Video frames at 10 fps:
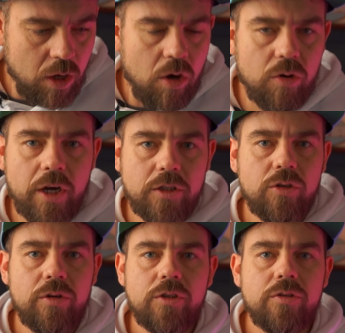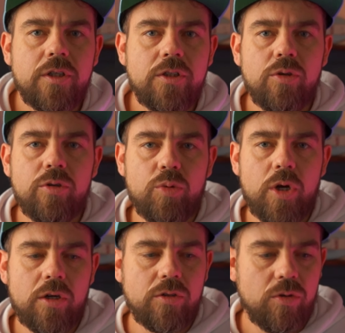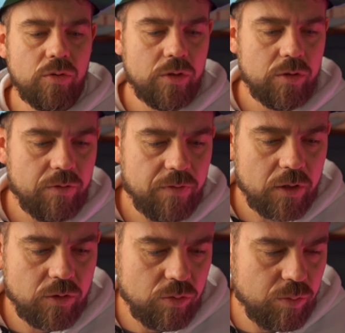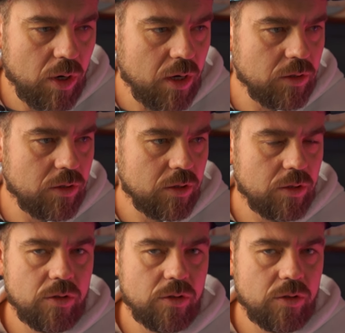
Okay, so as you can see, we are on the Refactor branch.